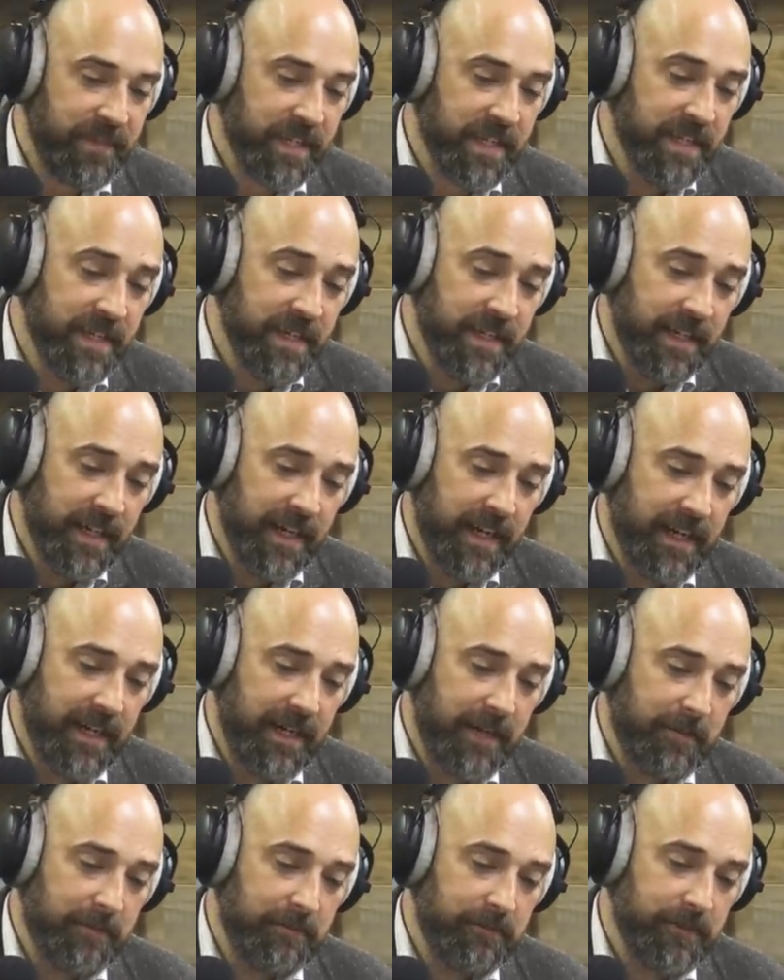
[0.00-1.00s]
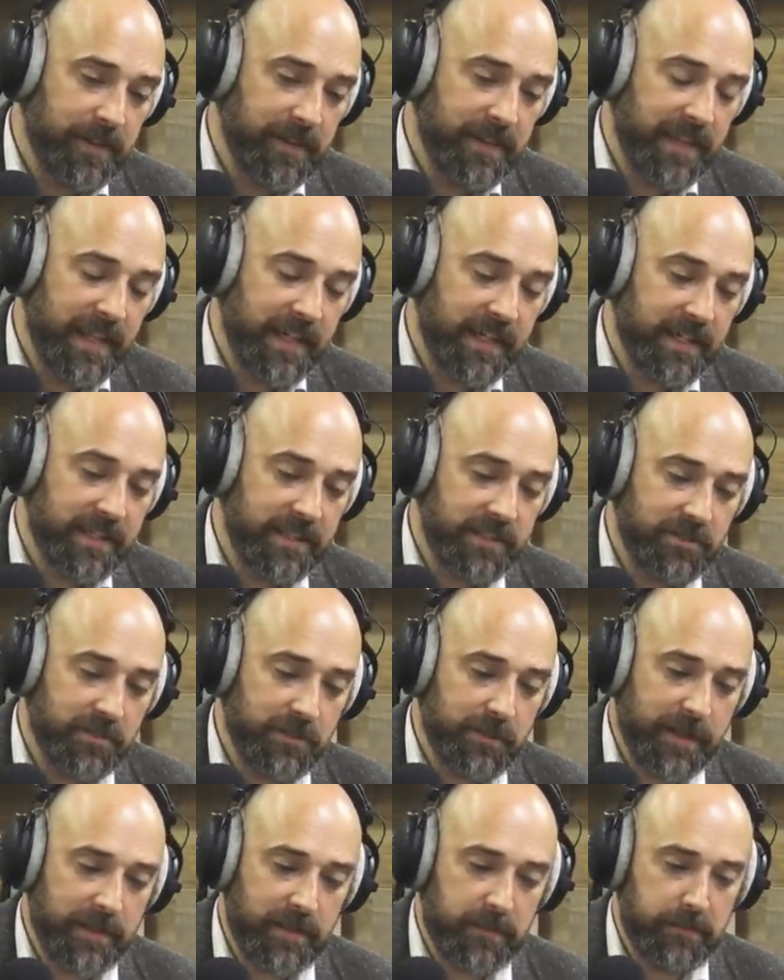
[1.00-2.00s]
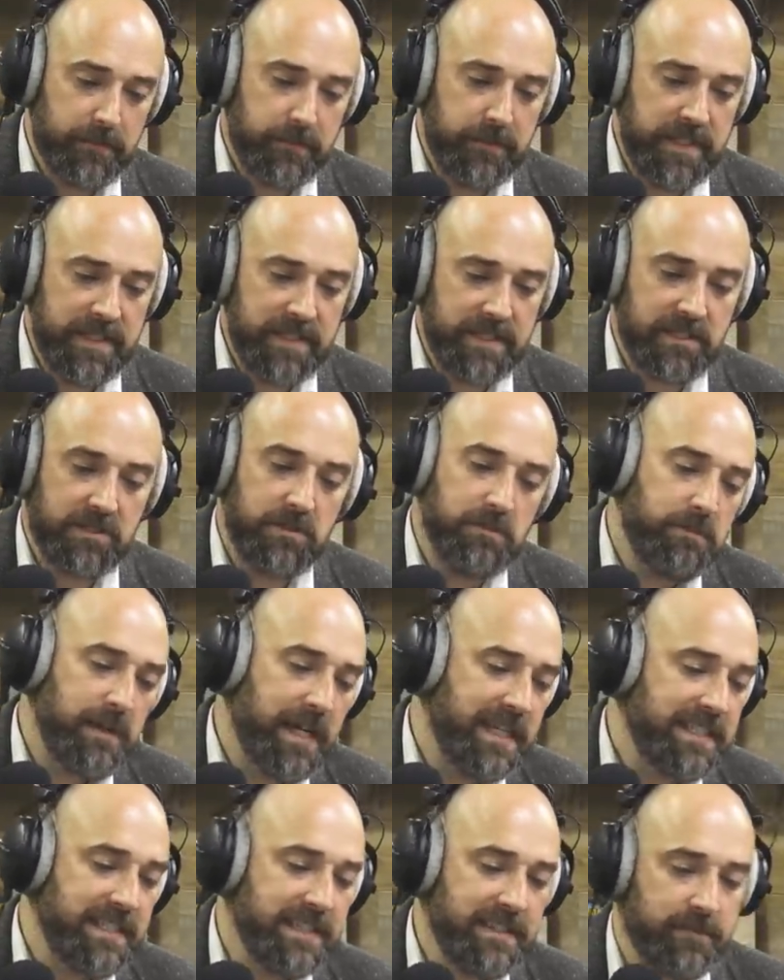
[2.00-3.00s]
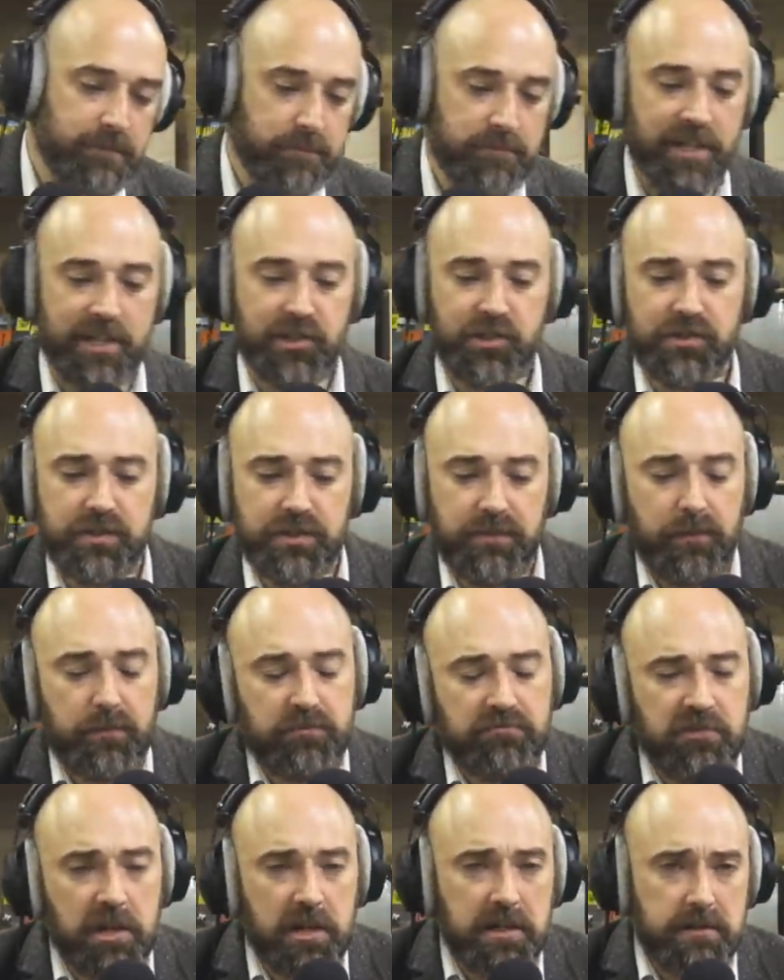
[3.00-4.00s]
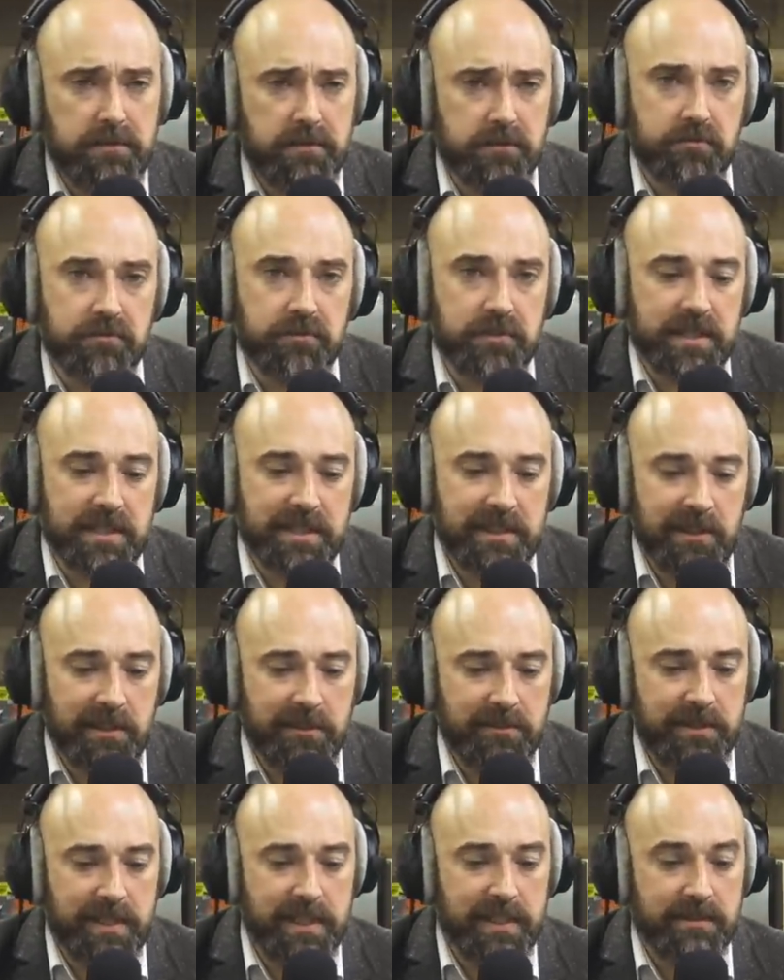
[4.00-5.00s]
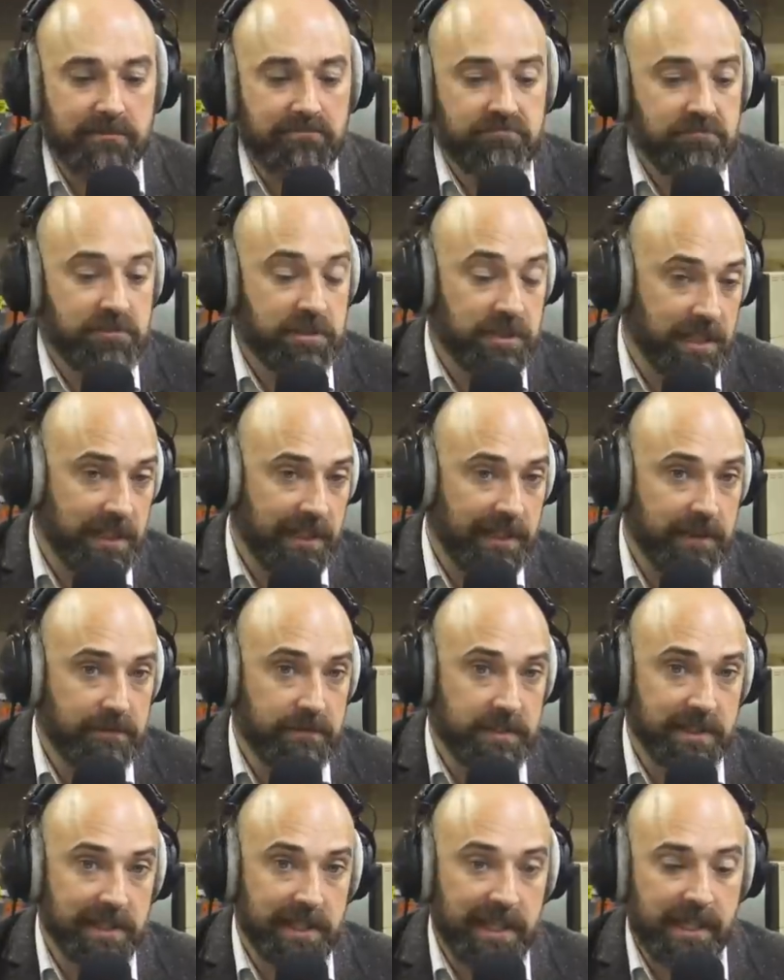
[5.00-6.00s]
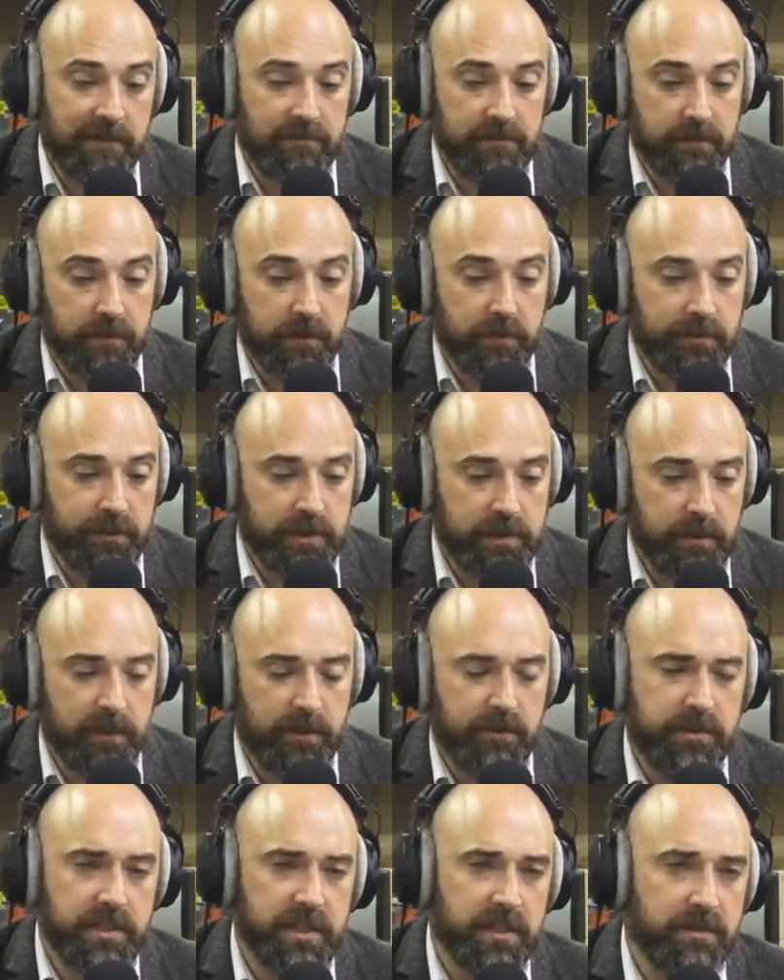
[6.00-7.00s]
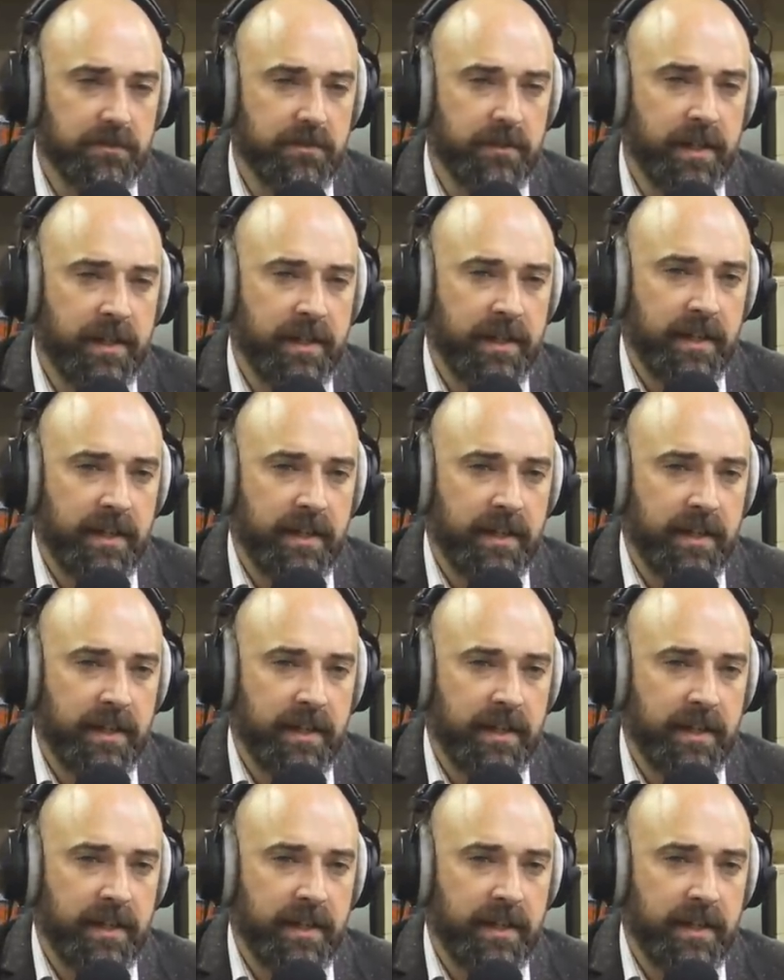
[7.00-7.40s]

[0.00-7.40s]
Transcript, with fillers: Mm-hmm. Um, they're going to talk about the fierce competitive pressures from rivals, including Sir Clive Sinclair, of course, but also